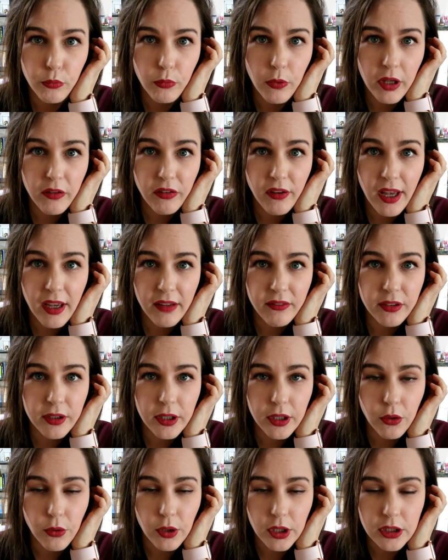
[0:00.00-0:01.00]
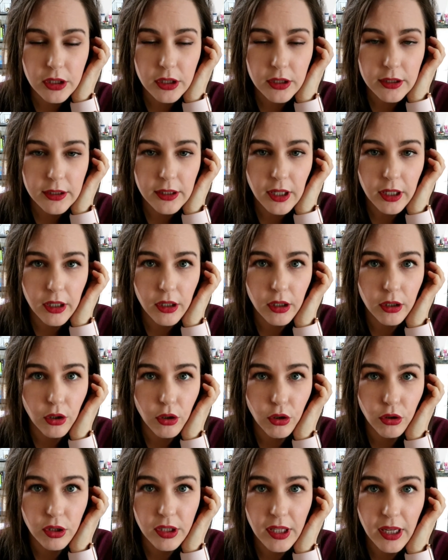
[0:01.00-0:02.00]
if I have any questions, I can
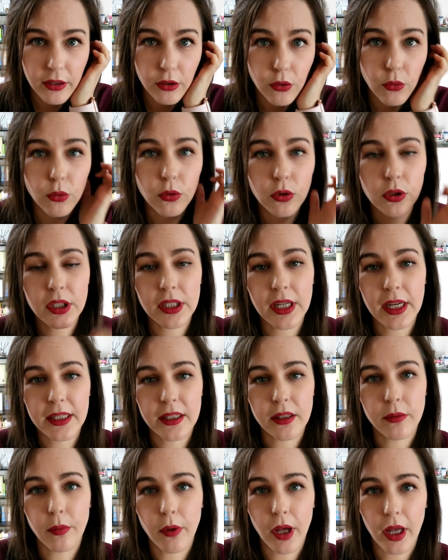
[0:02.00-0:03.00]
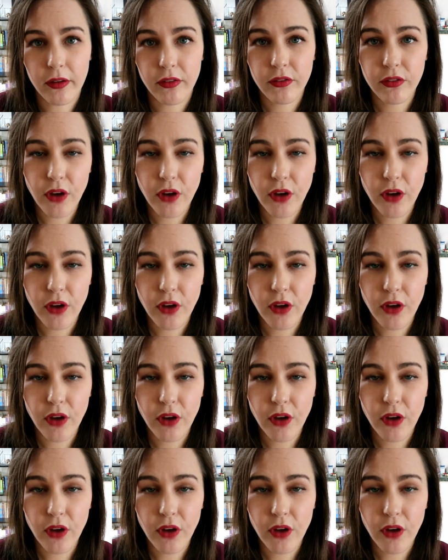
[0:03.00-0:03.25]
contact the coordinator by